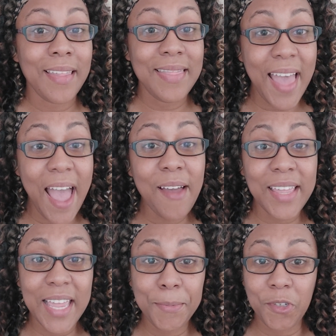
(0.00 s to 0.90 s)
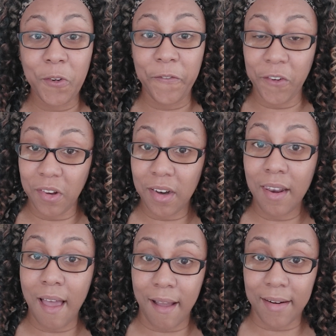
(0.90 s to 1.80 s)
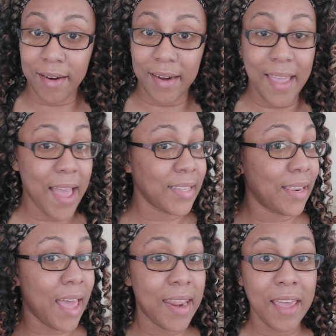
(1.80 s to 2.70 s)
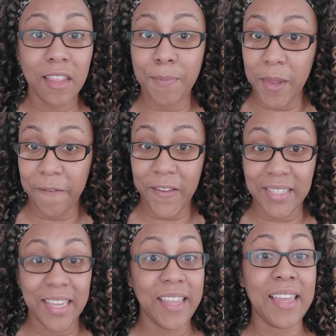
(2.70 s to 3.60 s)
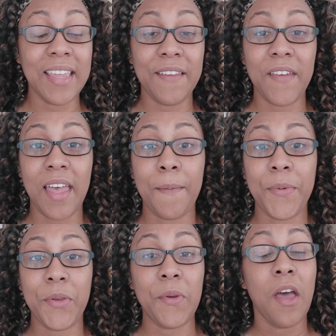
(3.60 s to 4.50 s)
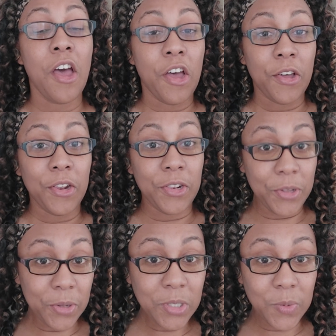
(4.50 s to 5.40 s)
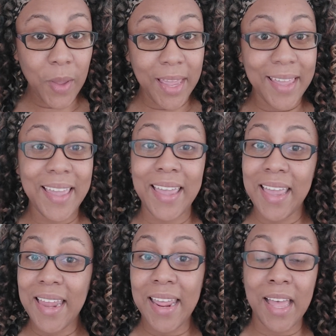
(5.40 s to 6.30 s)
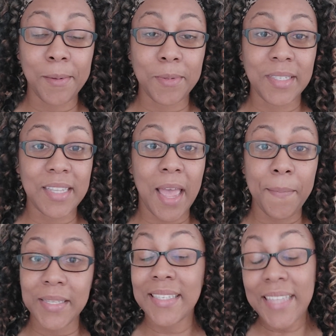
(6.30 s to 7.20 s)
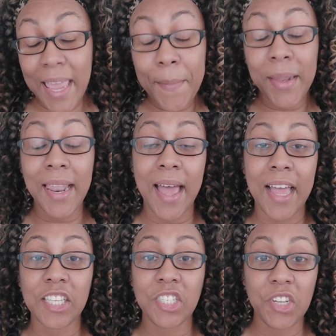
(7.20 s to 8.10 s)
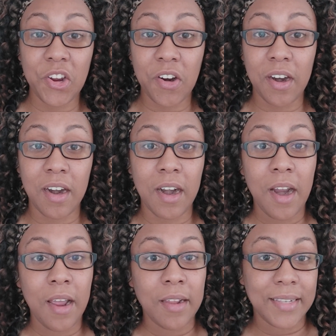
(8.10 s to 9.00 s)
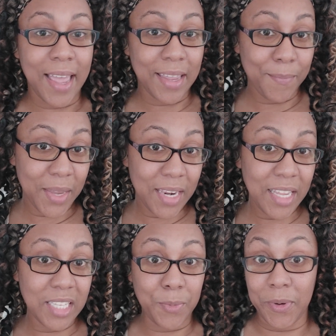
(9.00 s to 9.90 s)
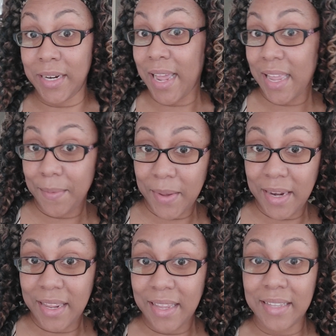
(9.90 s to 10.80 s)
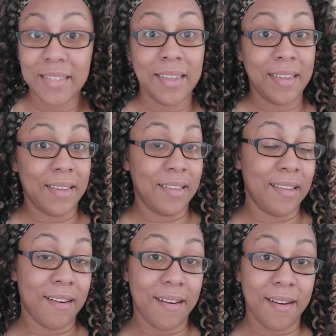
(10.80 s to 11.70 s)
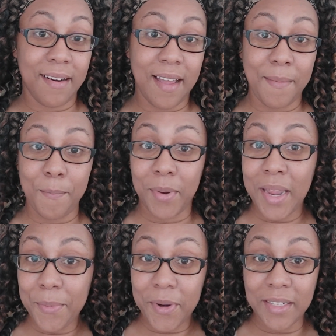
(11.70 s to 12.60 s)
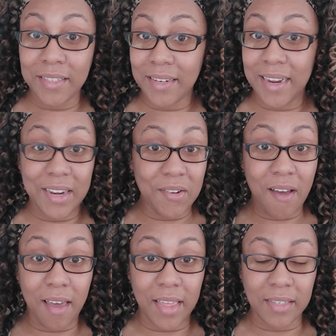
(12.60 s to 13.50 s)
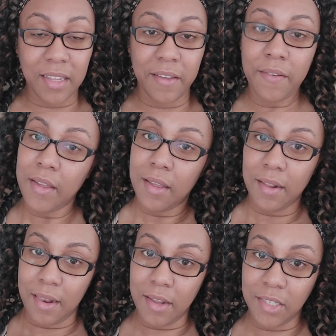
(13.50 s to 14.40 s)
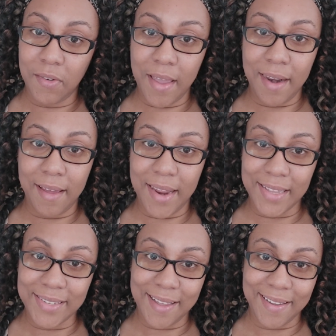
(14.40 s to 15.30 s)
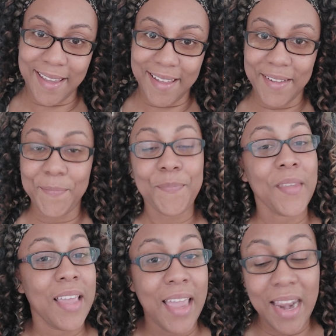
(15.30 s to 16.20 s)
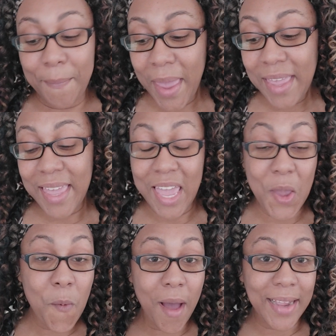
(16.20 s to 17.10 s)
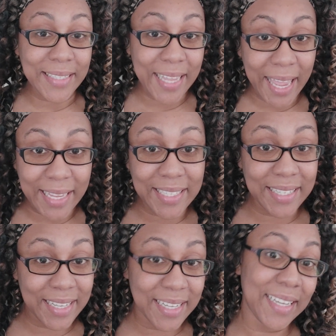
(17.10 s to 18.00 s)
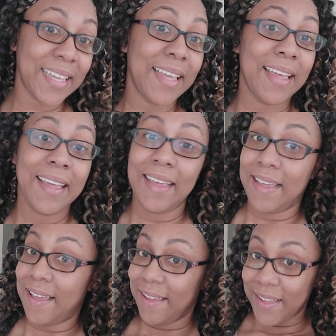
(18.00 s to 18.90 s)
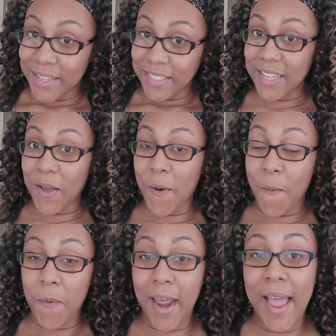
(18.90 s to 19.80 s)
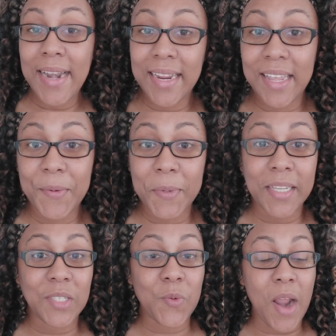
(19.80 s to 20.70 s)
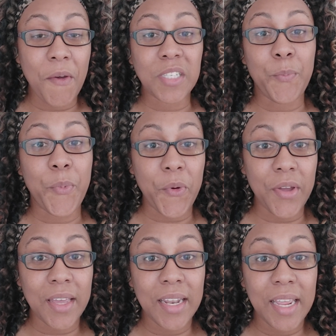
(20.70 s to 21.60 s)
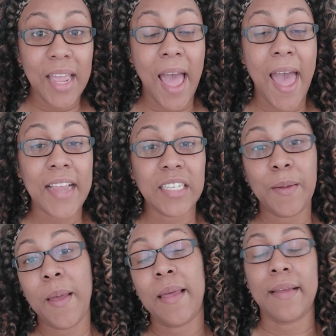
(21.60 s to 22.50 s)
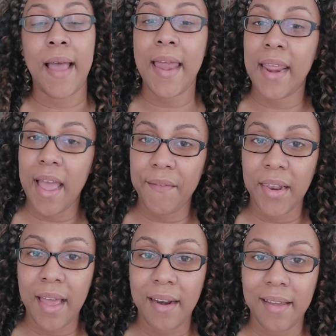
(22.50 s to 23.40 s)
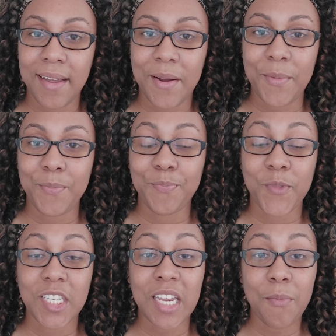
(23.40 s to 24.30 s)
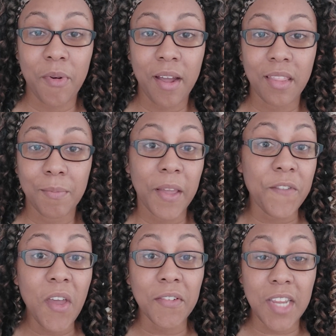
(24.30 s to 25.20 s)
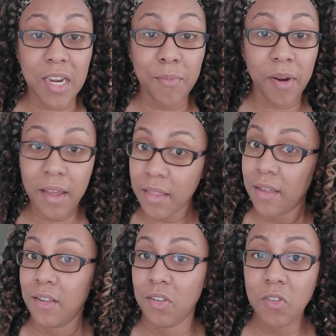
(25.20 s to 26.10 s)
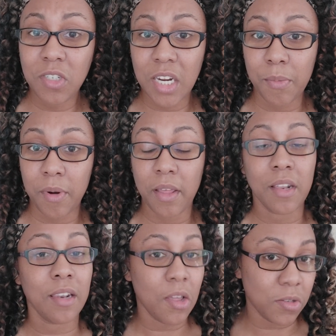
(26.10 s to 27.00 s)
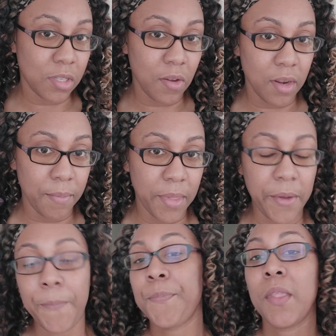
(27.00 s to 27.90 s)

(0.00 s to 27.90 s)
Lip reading: that keeps you fuller longer. It has a lot of health benefits. It can even help you lose weight and help stabilize your diabetes, pre-diabetes, your blood pressure. It can do all that stuff as long as you don't add all that salt, y'all. And it make quinoa taste good. So what I did was when I was boiling, I didn't have a lot of chicken broth, but if you have chicken broth, use chicken broth, low sodium though.